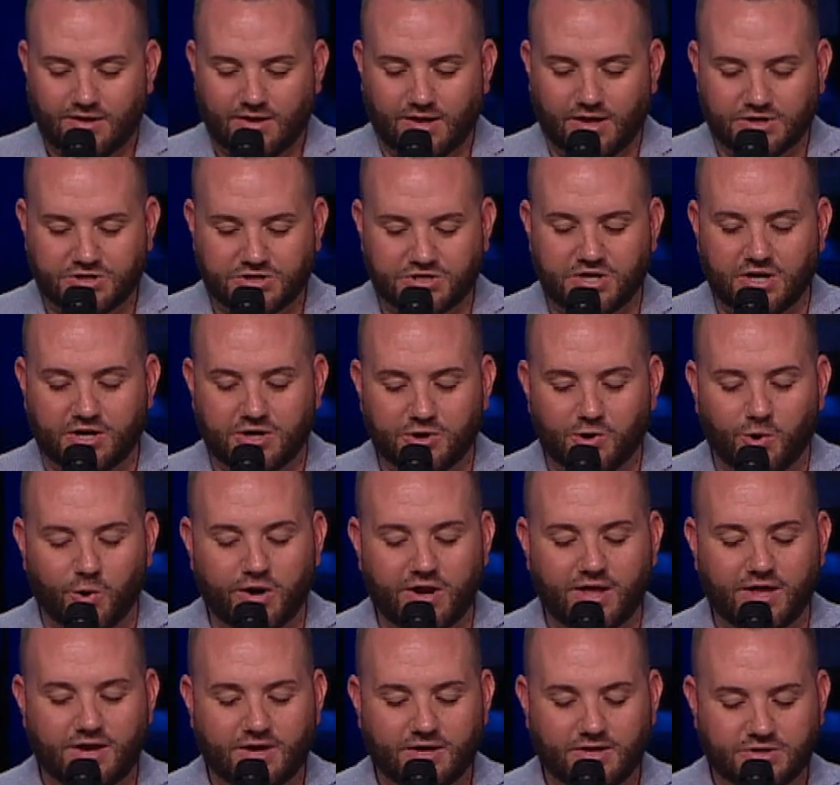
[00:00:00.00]
and she
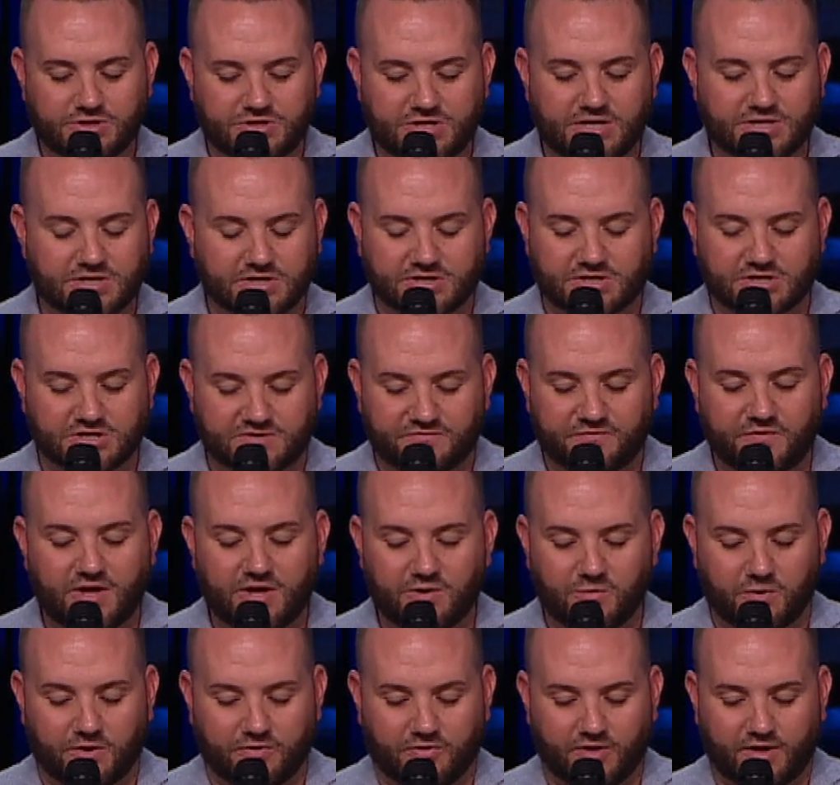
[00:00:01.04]
anointed Jesus'
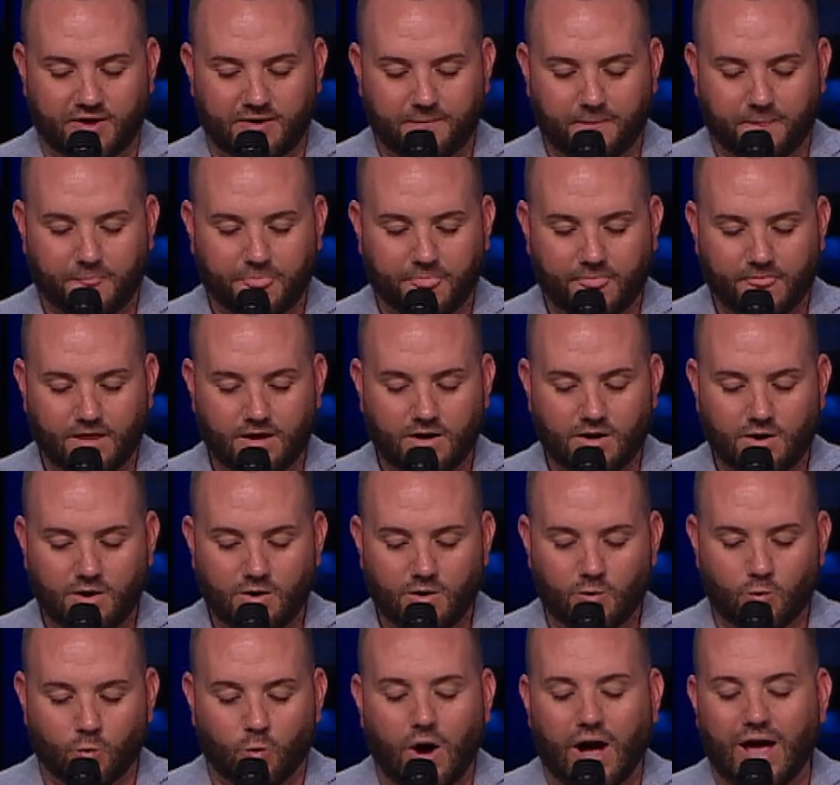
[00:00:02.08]
feet with it,
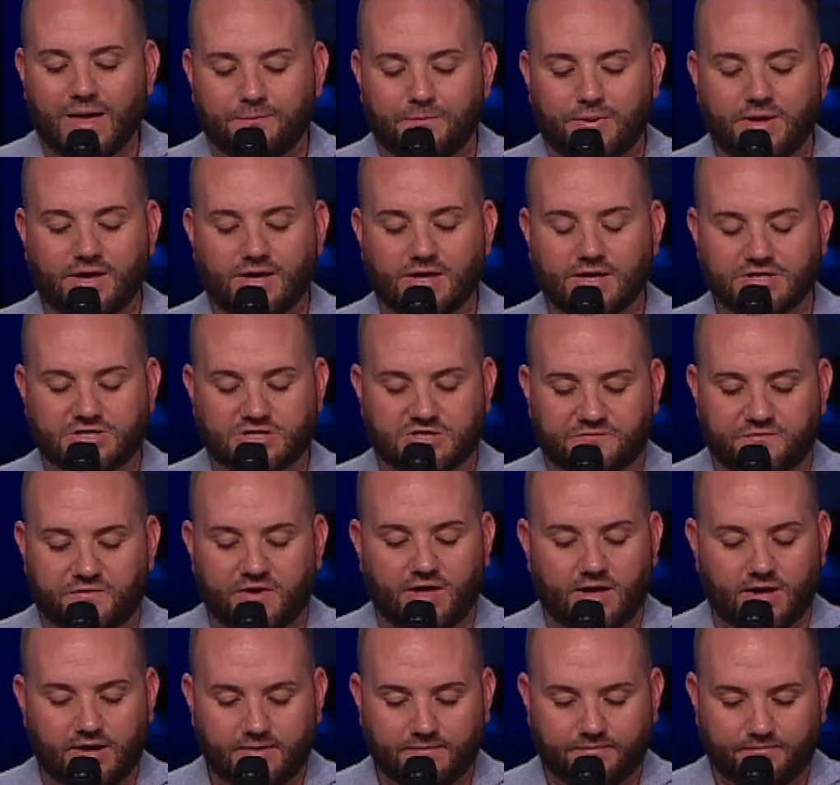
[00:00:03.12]
wiping his
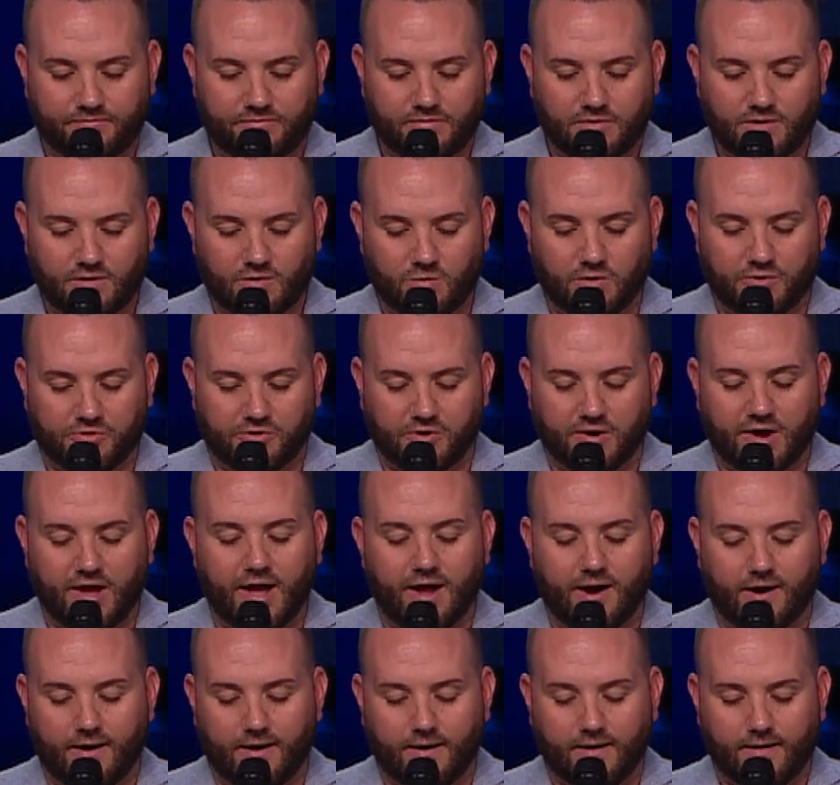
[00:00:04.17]
feet with her
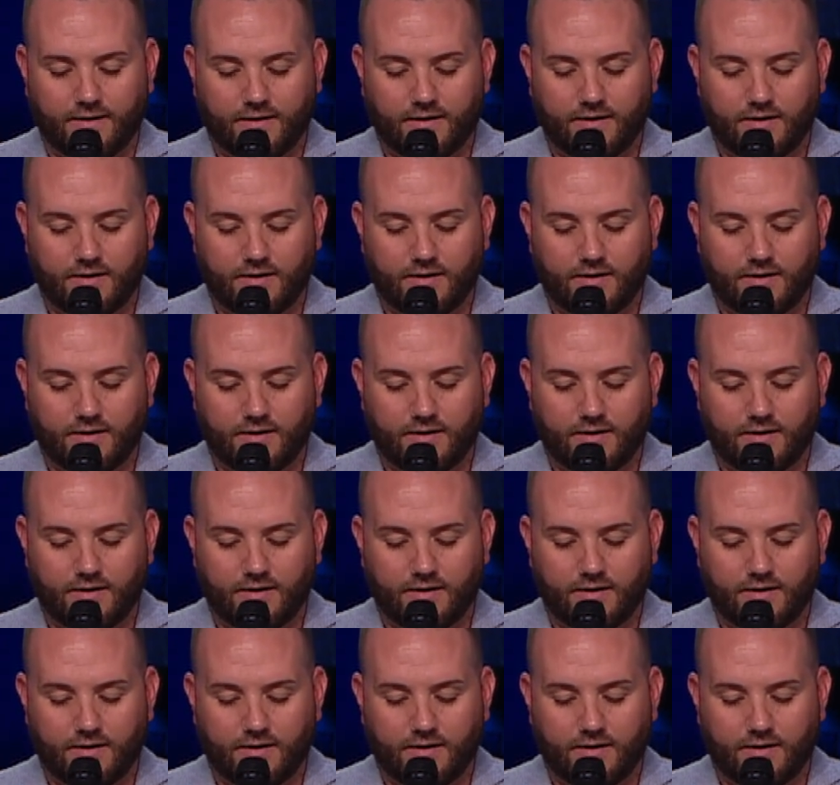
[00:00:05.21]
hair.